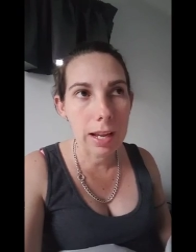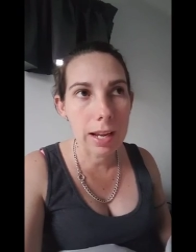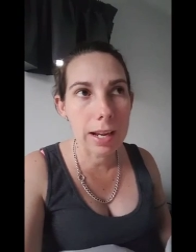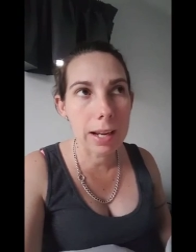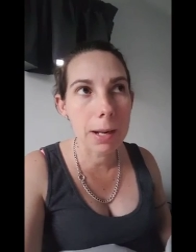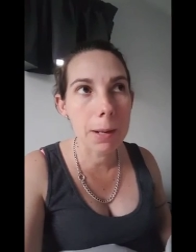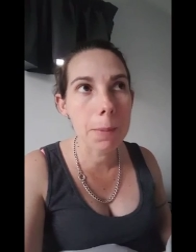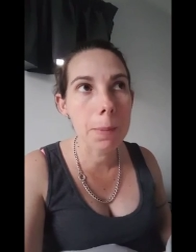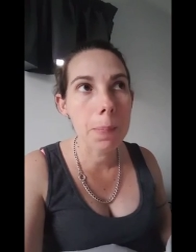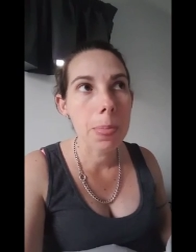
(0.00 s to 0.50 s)

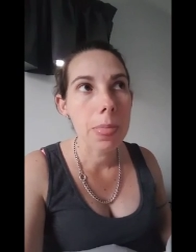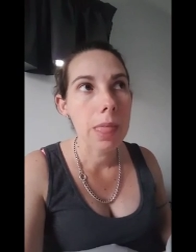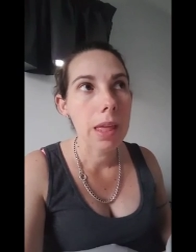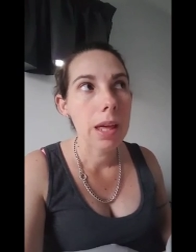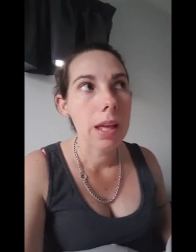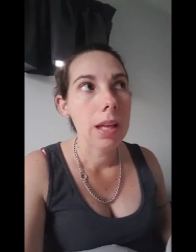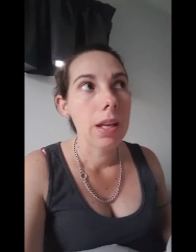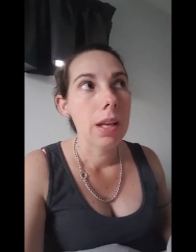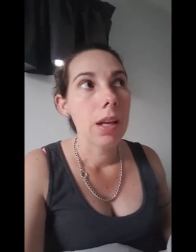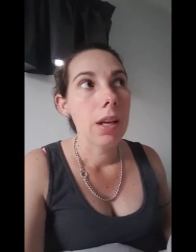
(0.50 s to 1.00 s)

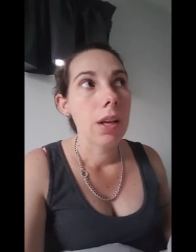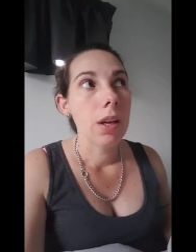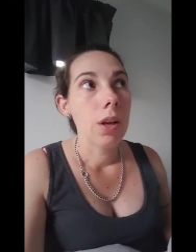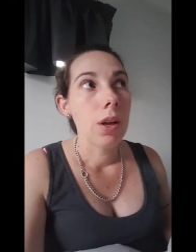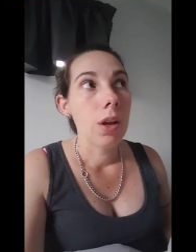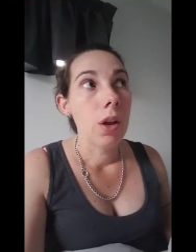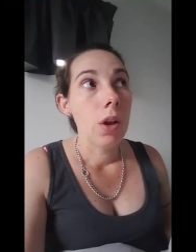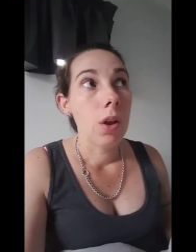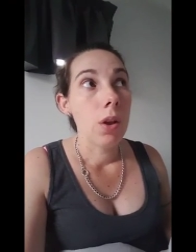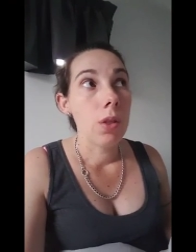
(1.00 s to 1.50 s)

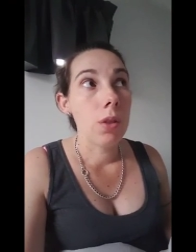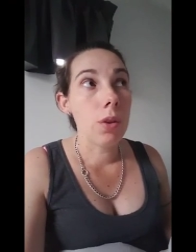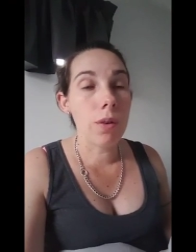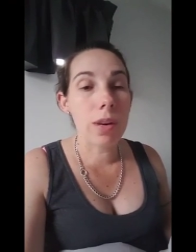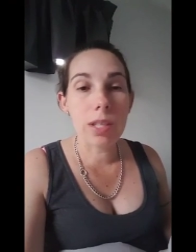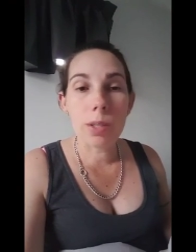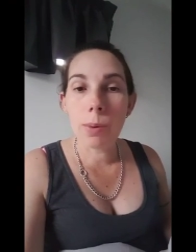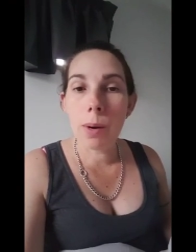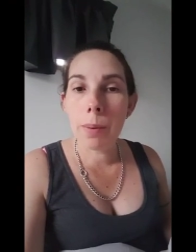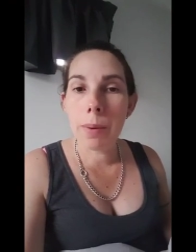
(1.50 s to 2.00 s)
The
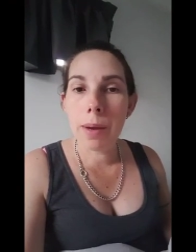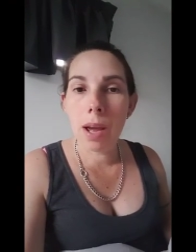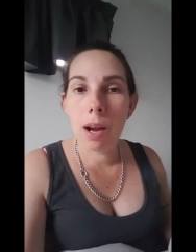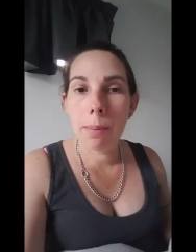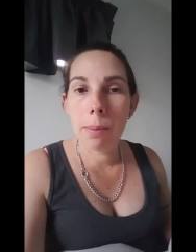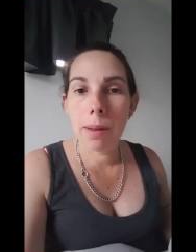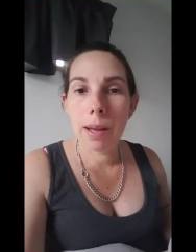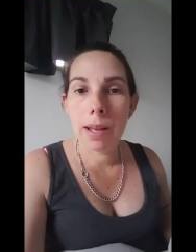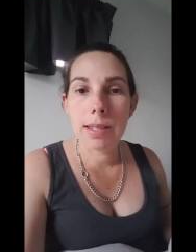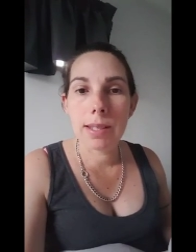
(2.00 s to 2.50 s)
reason why we had
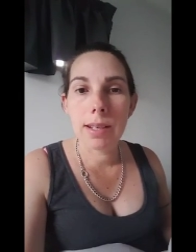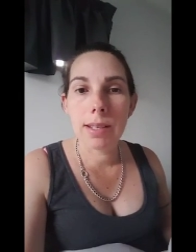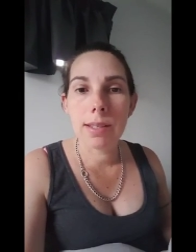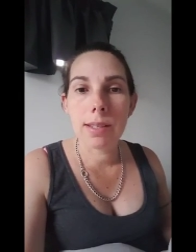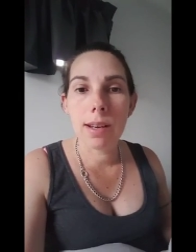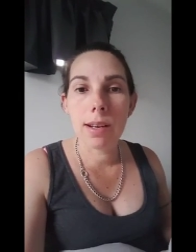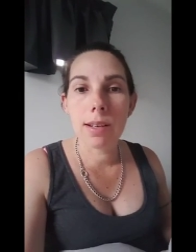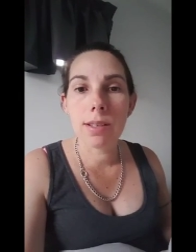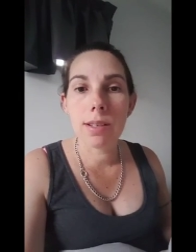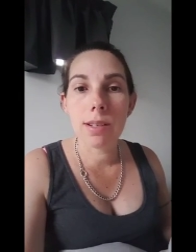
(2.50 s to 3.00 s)
a planned
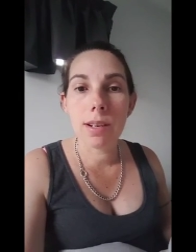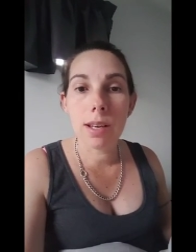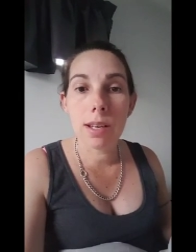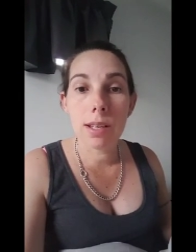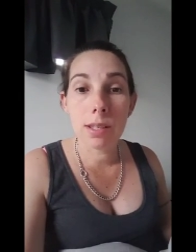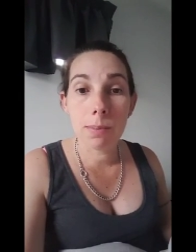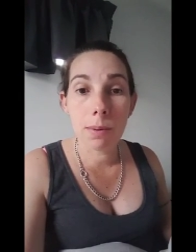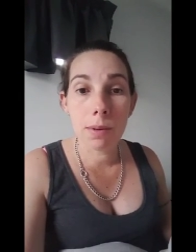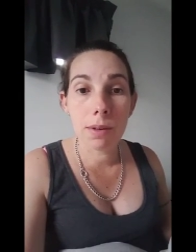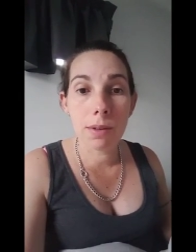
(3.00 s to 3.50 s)
C-section
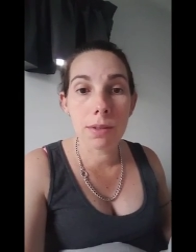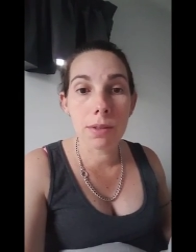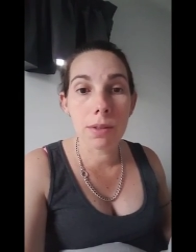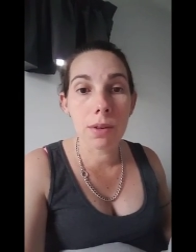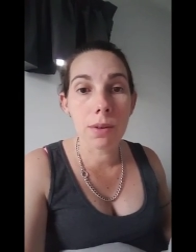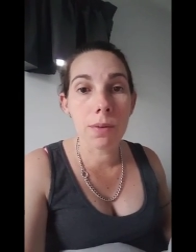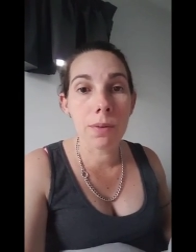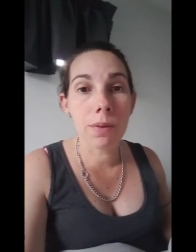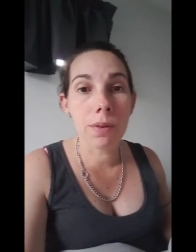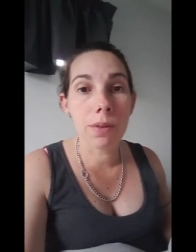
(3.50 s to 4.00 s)
is because
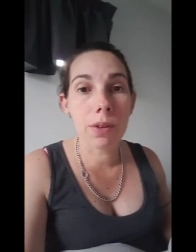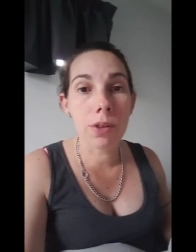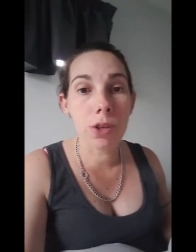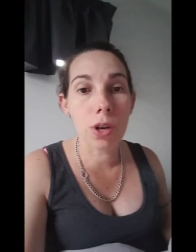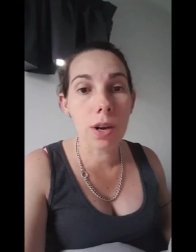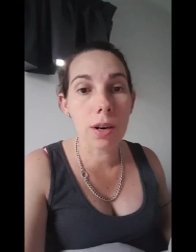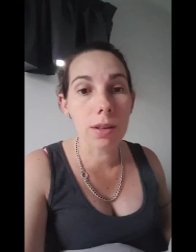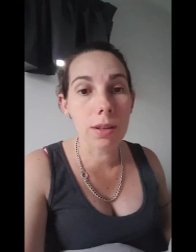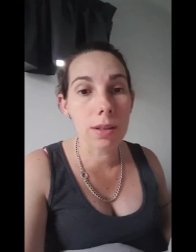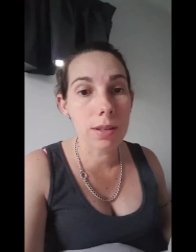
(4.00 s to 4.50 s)
of the
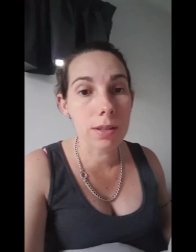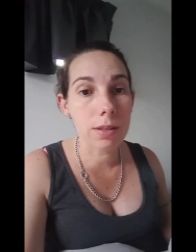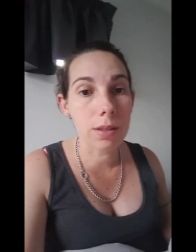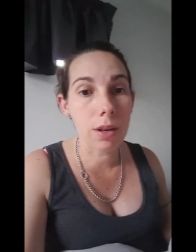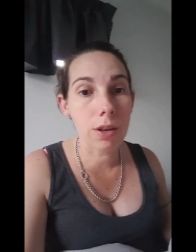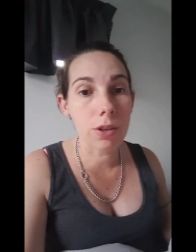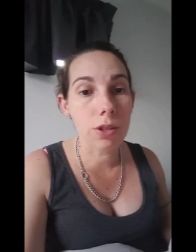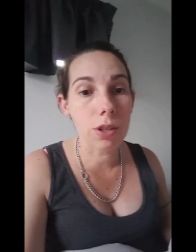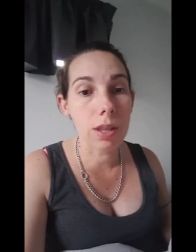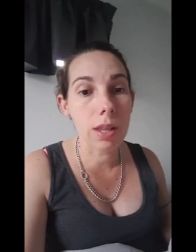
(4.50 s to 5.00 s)
shoulder
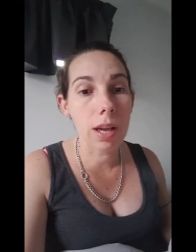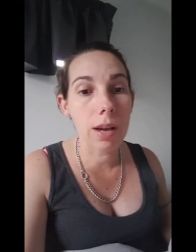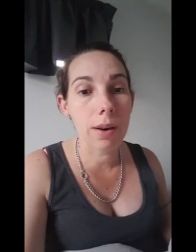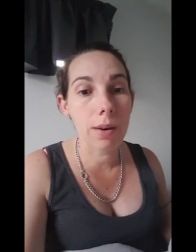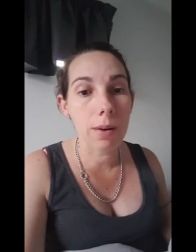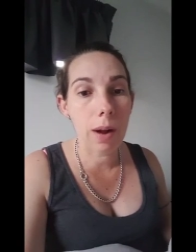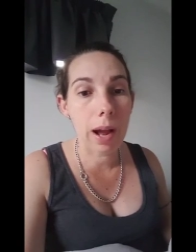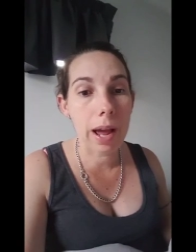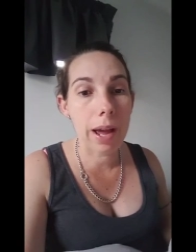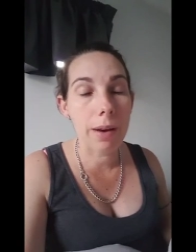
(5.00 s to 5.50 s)
dystocia
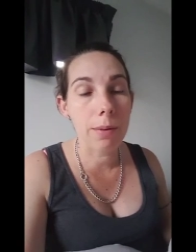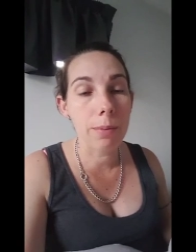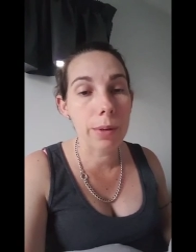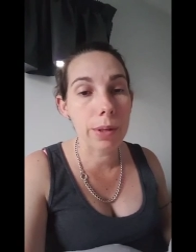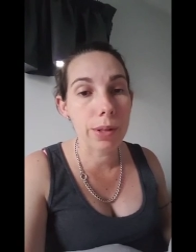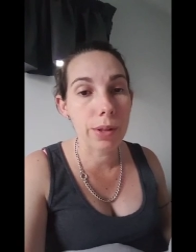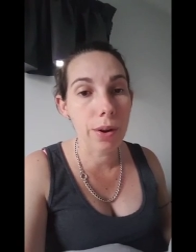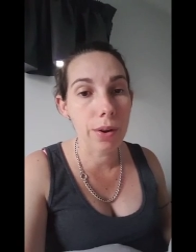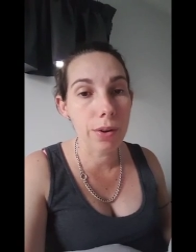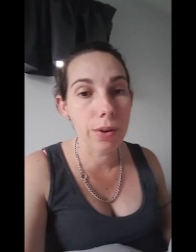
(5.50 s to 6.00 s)
that I had
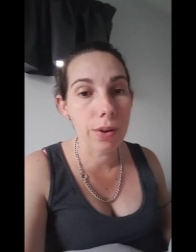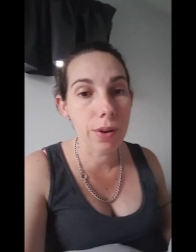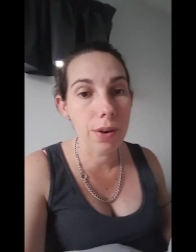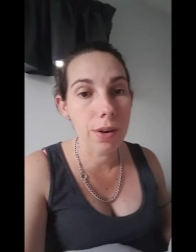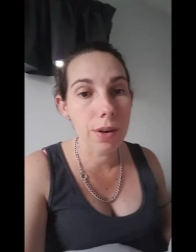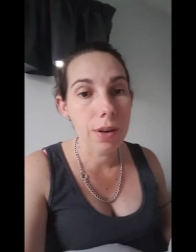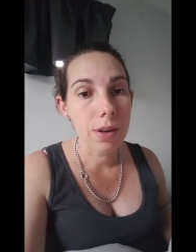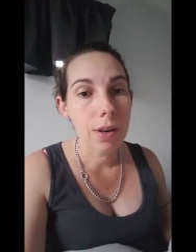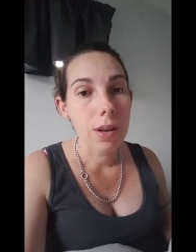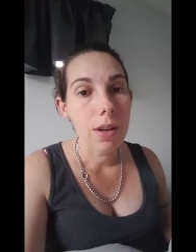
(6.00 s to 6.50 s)
with
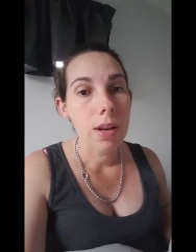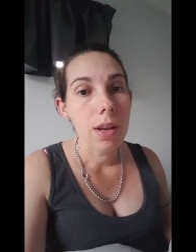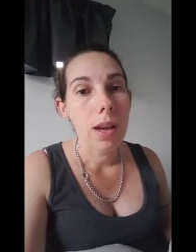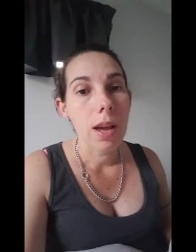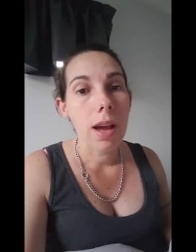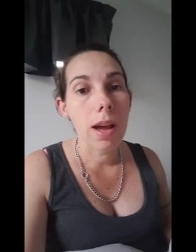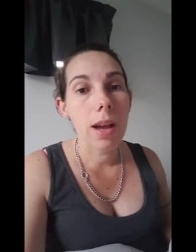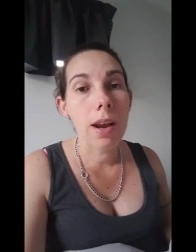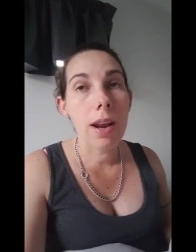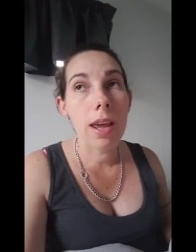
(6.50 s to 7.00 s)
Logan,
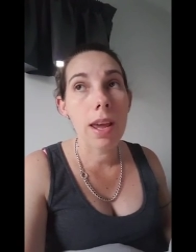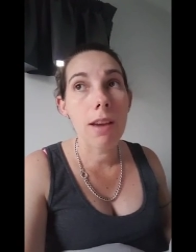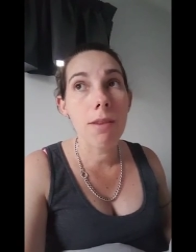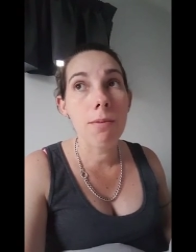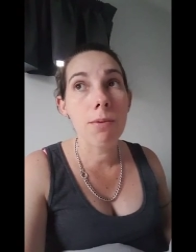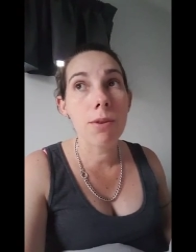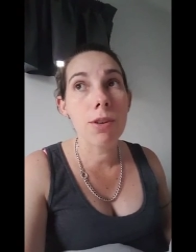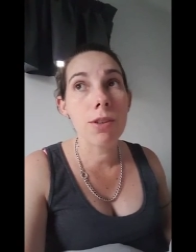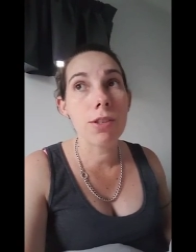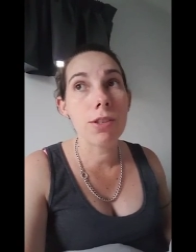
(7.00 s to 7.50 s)
and he
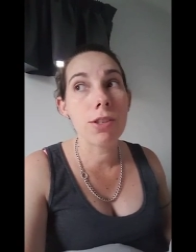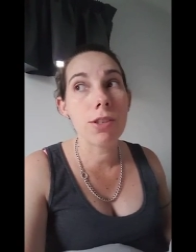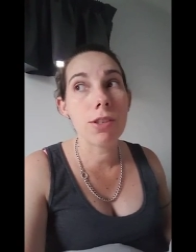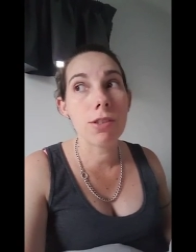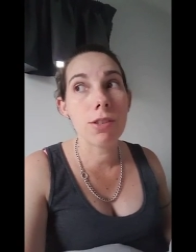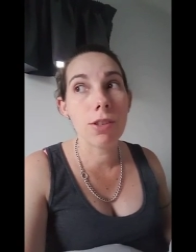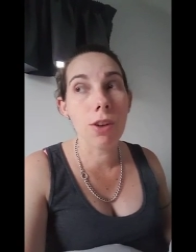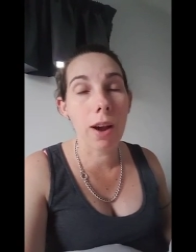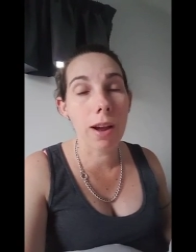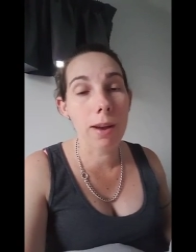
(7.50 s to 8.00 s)
was
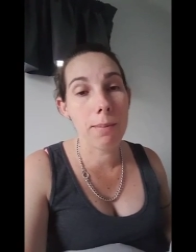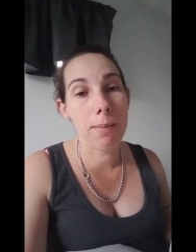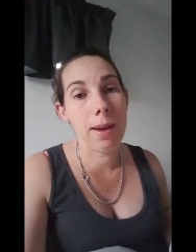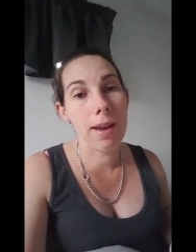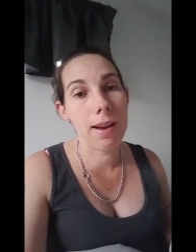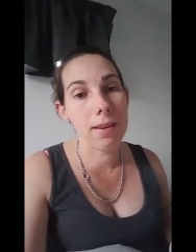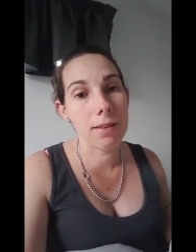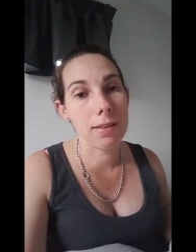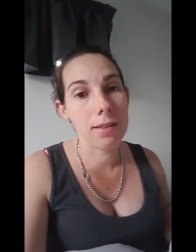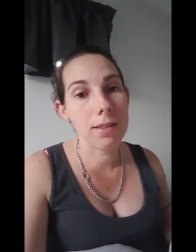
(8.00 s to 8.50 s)
9
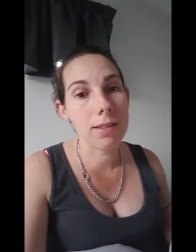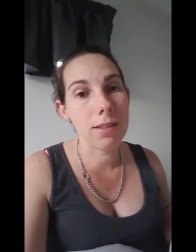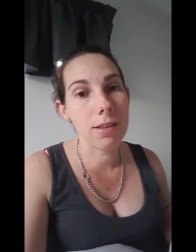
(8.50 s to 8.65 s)
pounds.